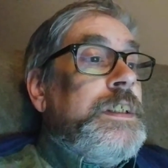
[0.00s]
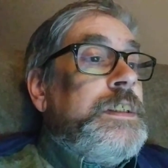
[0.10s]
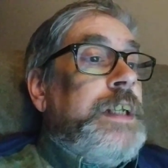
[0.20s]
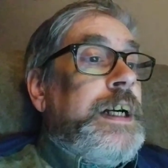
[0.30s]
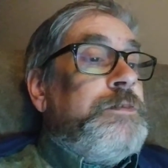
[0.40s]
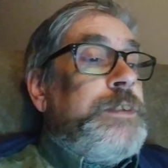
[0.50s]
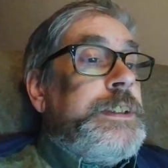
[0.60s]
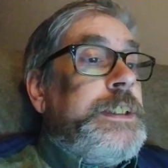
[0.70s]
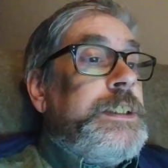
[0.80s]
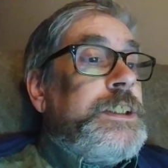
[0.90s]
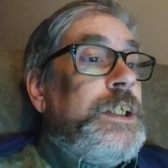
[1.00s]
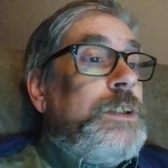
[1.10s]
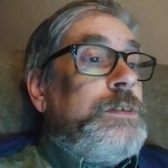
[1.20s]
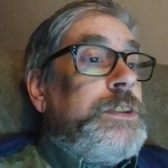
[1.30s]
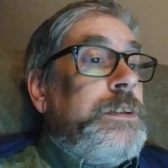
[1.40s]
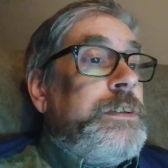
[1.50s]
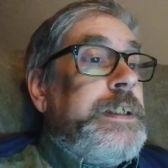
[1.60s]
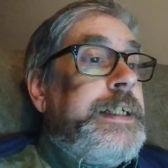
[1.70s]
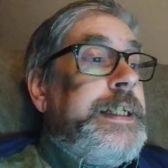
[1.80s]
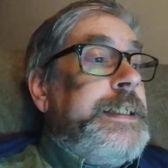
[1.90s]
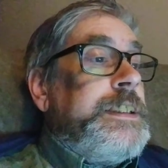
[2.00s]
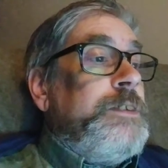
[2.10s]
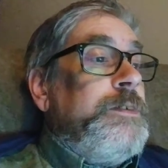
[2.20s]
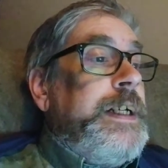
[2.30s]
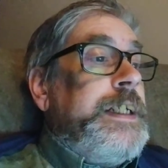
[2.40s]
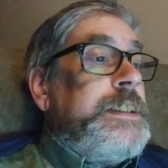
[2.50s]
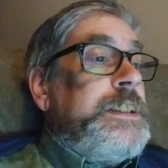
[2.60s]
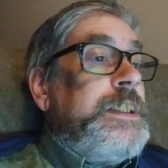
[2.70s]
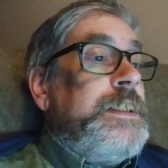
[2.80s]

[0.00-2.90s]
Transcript: Don Francisco, certainly east to west.